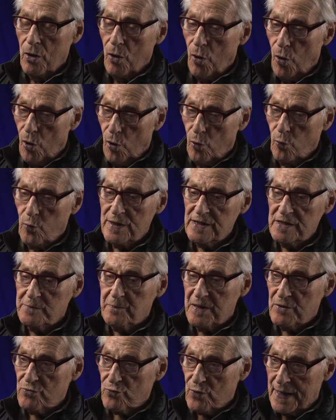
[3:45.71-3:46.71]
always
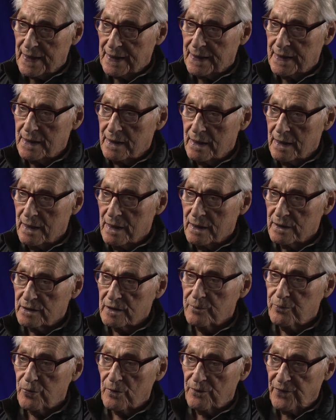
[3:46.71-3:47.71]
be ready
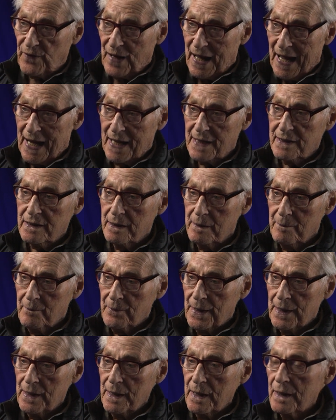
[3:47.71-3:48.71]
to provide
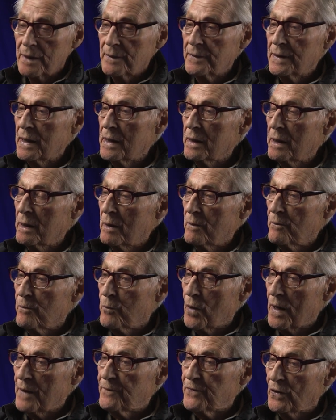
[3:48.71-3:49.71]
the,
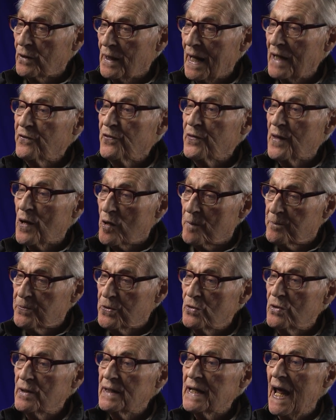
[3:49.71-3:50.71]
if you like,
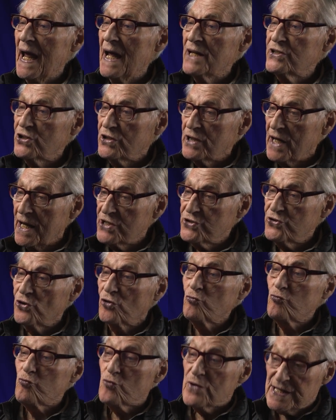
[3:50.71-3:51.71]
therapeutic
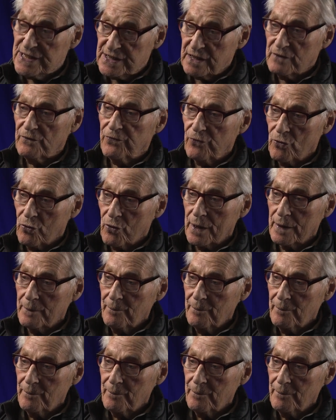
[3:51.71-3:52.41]
educational reason for it.